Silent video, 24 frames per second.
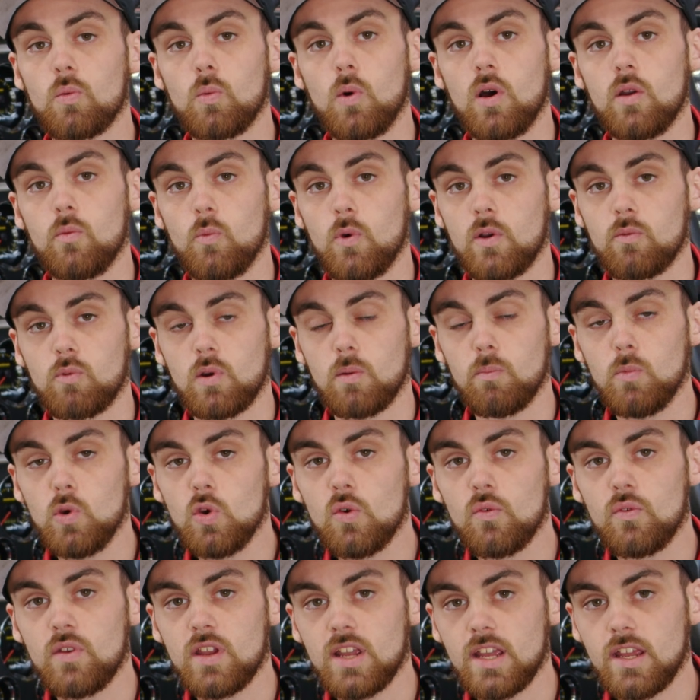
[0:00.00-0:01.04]
one when
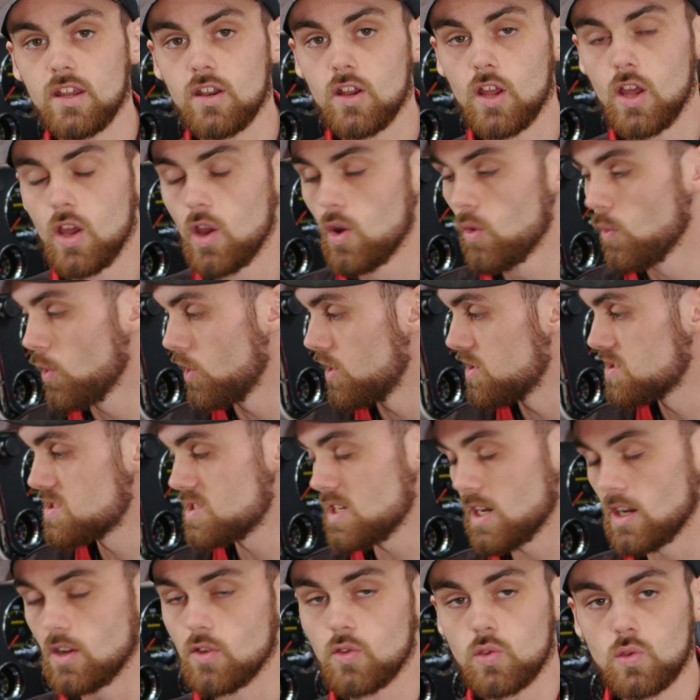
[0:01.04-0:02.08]
removing it. We're going to
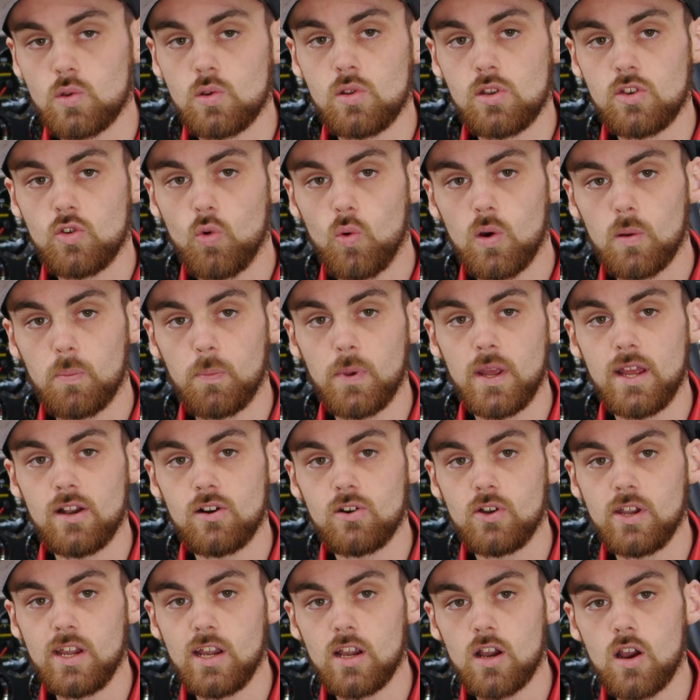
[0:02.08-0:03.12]
stick it through the door
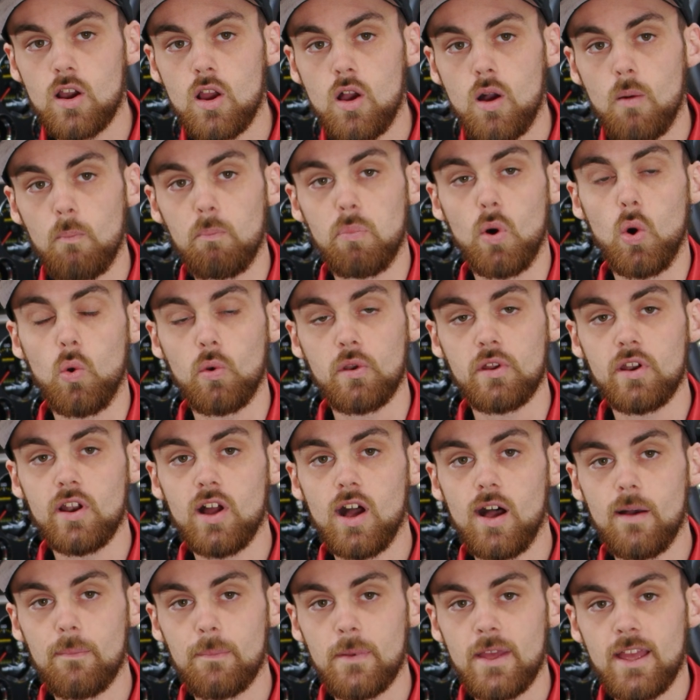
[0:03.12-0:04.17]
panel here, bolt it
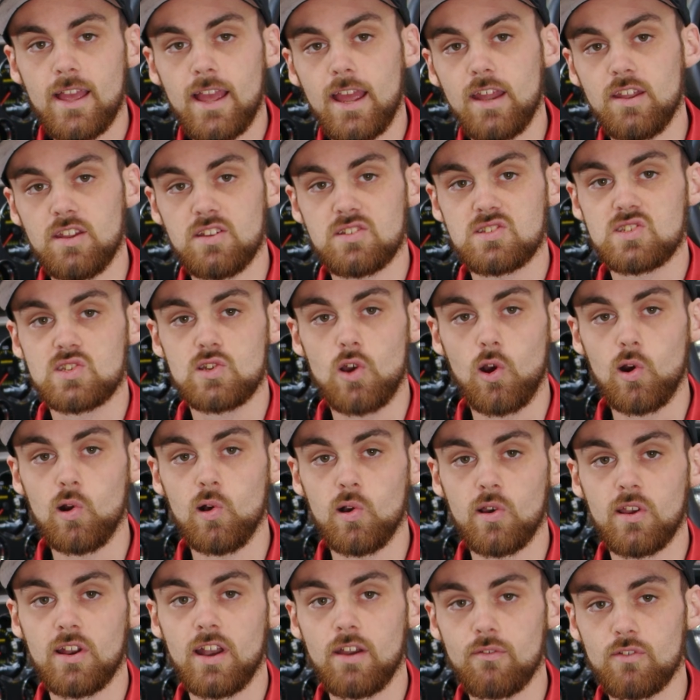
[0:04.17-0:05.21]
up, and then start
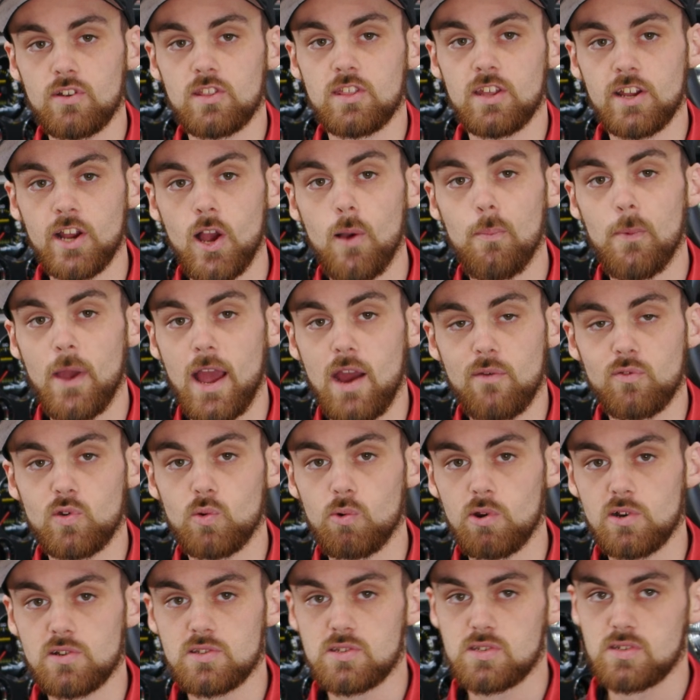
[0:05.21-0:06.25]
hooking everything up
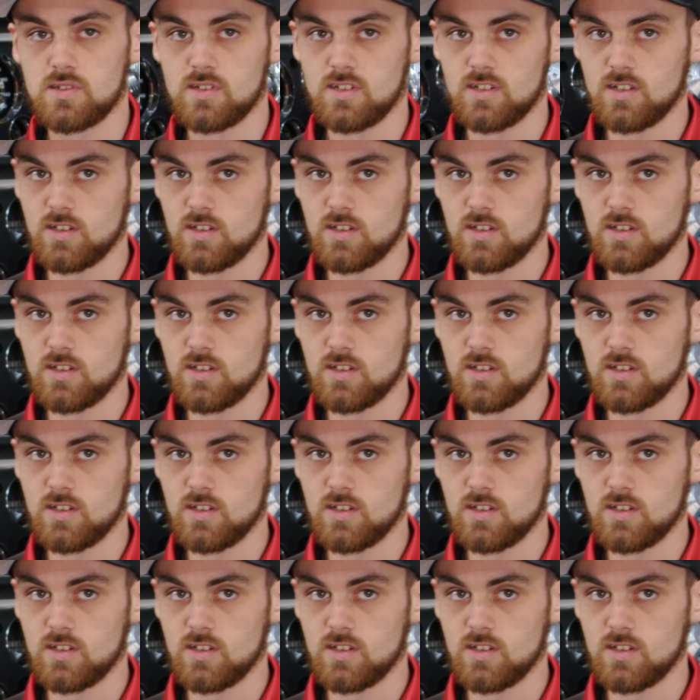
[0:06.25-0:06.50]
afterwards.